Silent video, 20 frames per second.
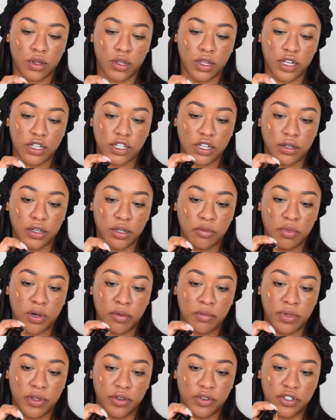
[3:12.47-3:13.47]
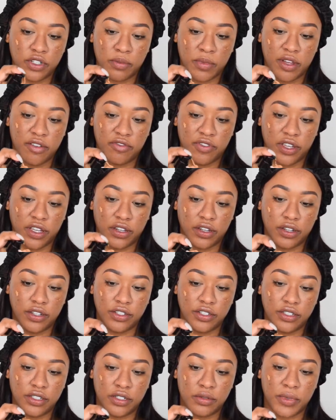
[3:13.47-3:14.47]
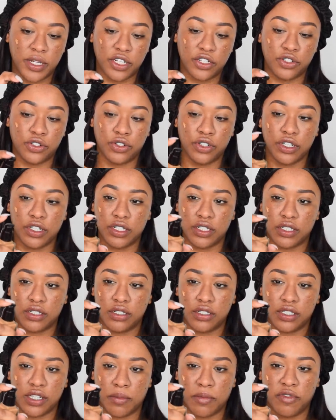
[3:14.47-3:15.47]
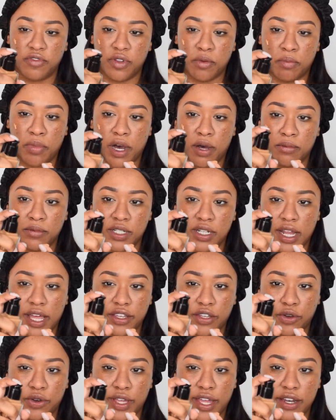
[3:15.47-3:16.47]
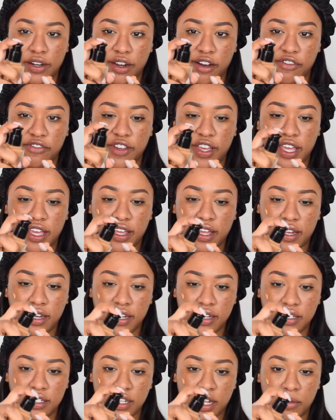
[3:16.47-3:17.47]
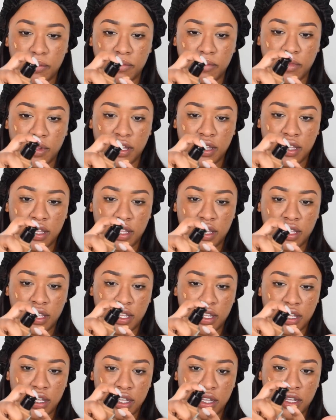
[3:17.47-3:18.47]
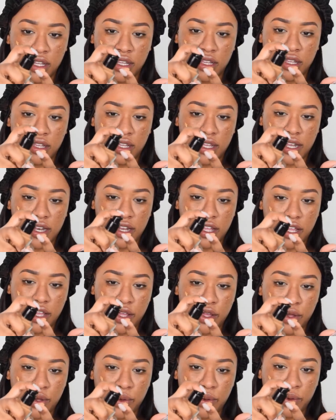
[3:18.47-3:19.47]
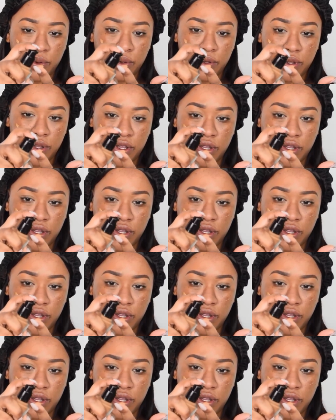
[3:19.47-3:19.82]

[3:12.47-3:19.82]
Actually, I'm gonna pump it onto my finger just to make sure, because some of the pumps, like, you'll get nothing, and then some... Hello?